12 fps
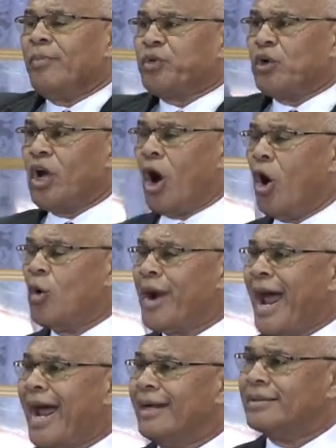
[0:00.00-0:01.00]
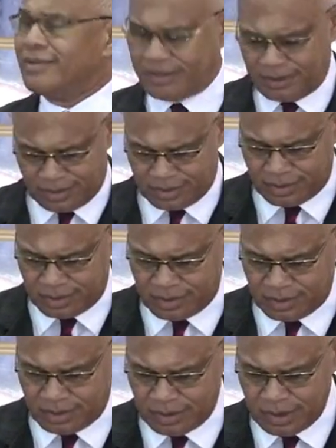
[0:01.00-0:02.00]
through your own
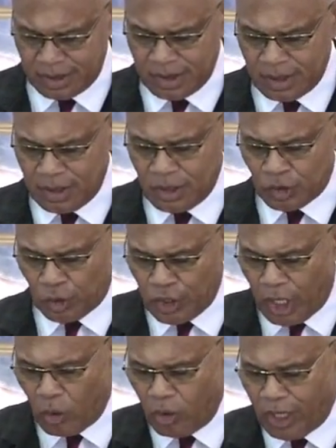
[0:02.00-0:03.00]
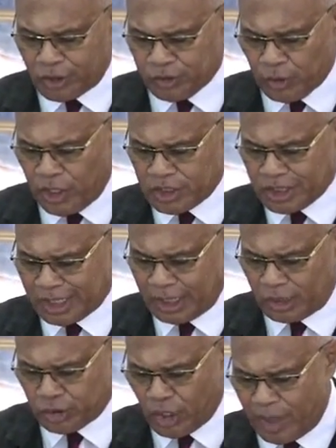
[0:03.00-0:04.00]
hands, through your work, through your
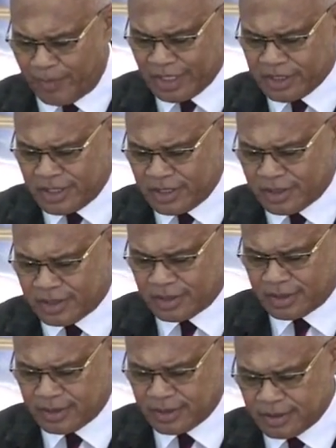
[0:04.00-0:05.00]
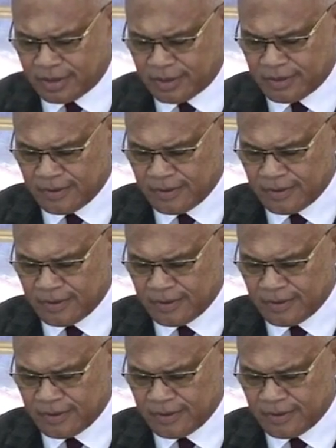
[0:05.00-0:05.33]
skill, through your business.